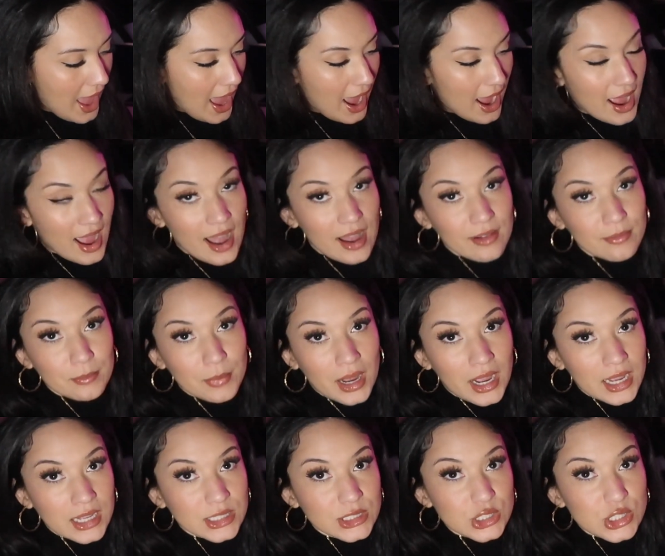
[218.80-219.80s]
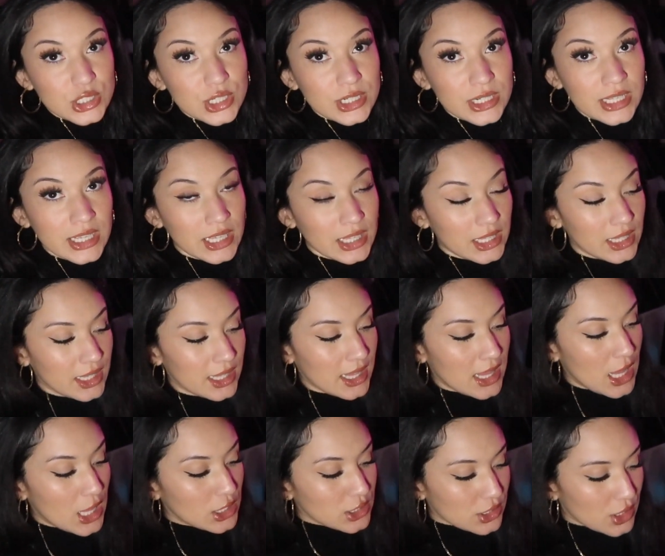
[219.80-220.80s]
I have my tourniquet.
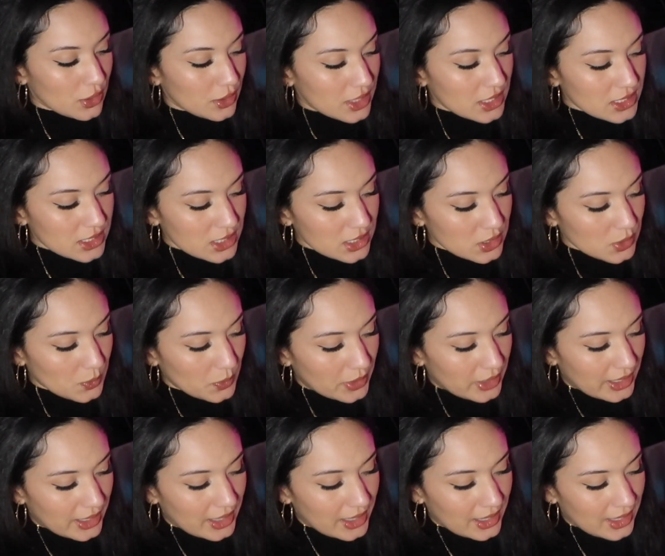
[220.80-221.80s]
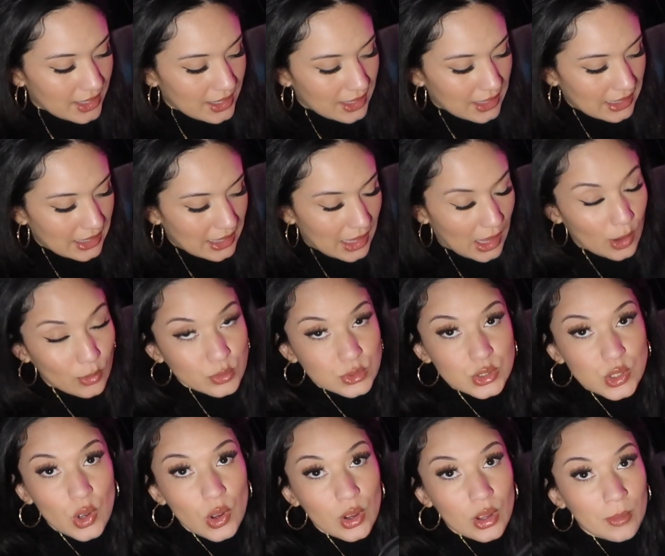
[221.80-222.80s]
So this is what I was
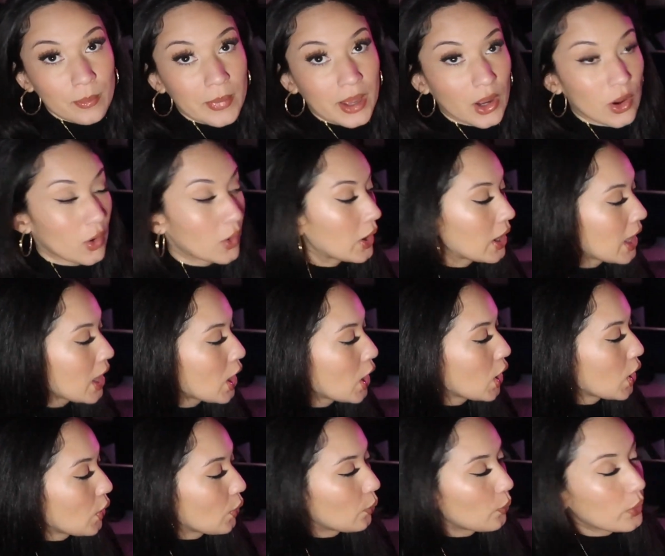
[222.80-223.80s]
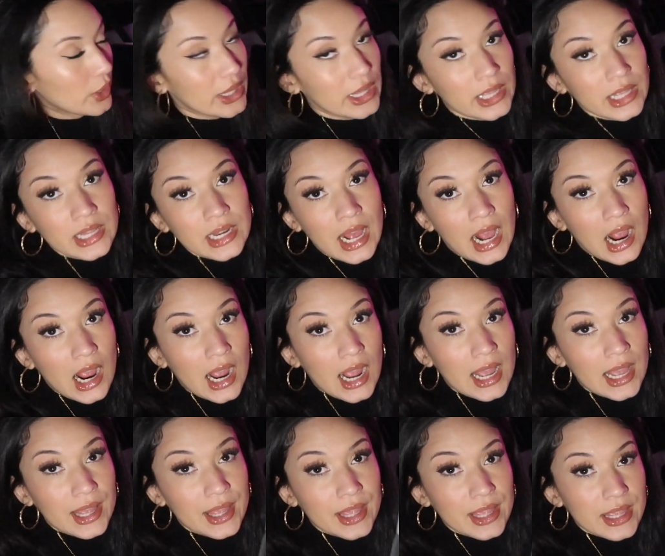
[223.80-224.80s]
talking about. When
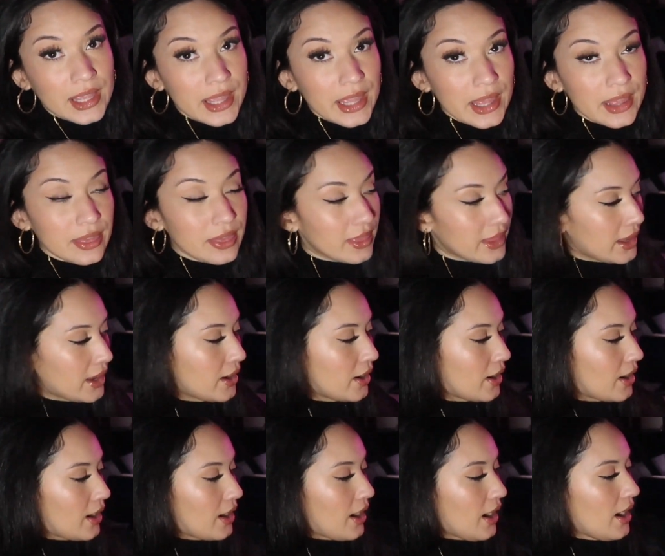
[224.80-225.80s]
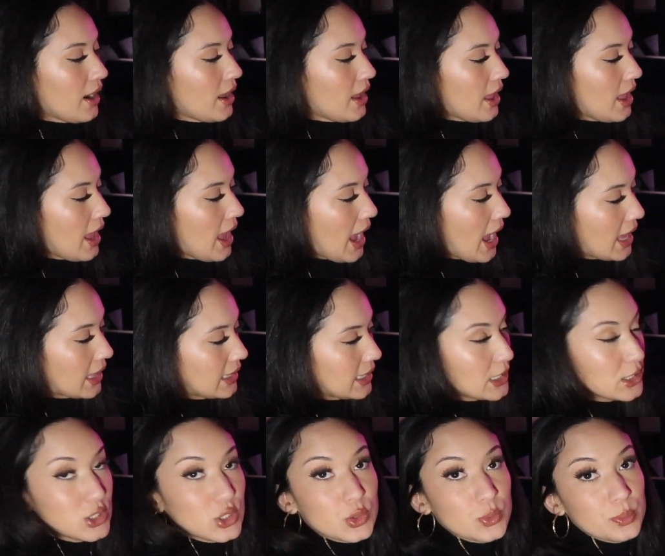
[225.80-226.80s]
I get there, I
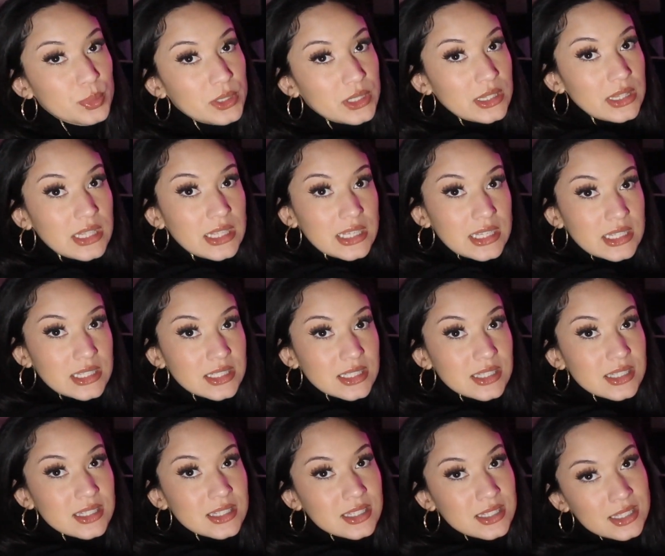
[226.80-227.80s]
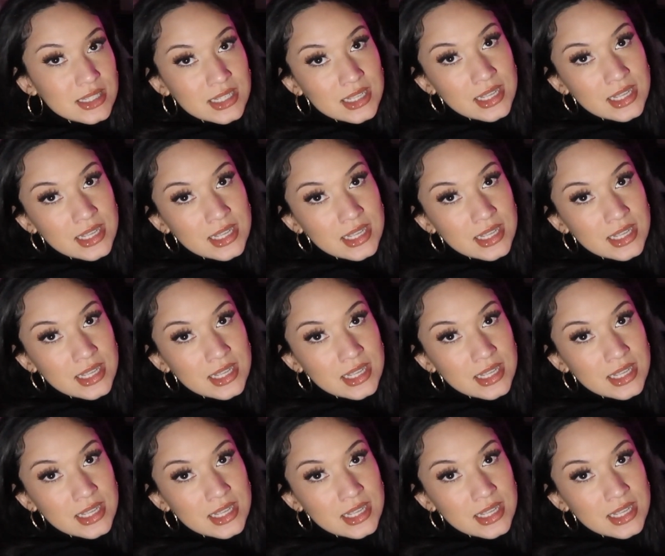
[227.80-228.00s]
like to put this